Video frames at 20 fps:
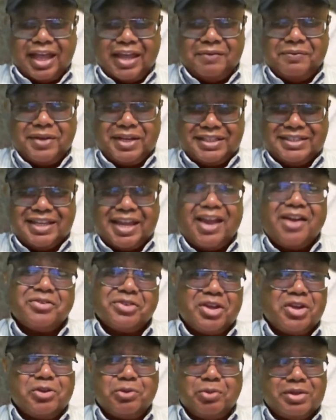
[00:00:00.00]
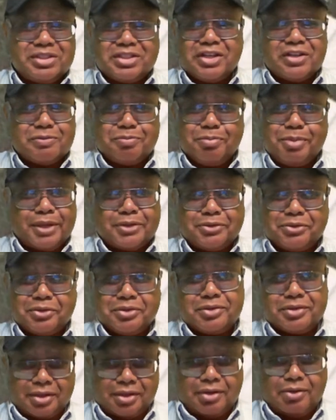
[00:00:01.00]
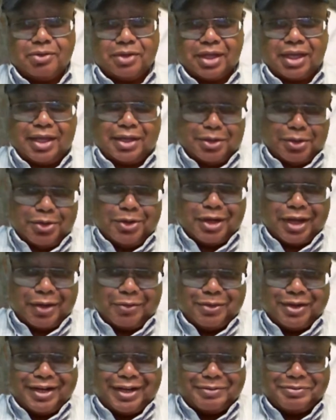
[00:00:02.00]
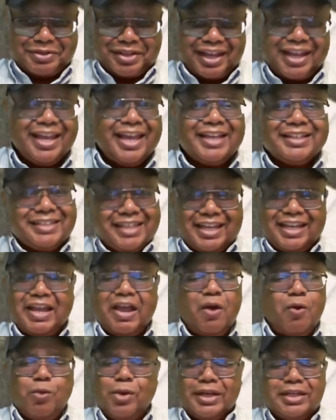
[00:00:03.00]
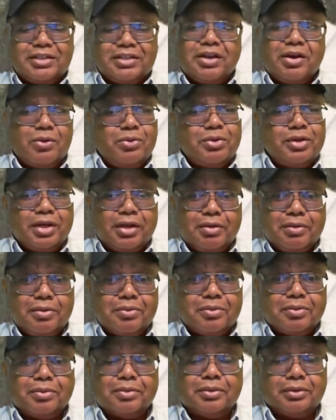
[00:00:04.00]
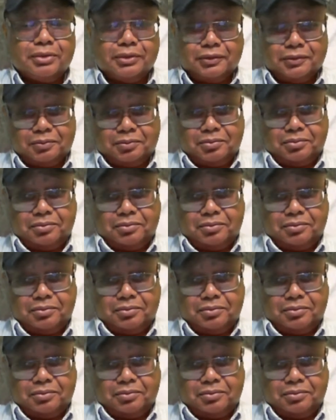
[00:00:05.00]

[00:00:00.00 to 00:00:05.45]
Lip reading: Today we say, oh, those were just buzzards. Okay, you get what I'm saying? See, we don't know.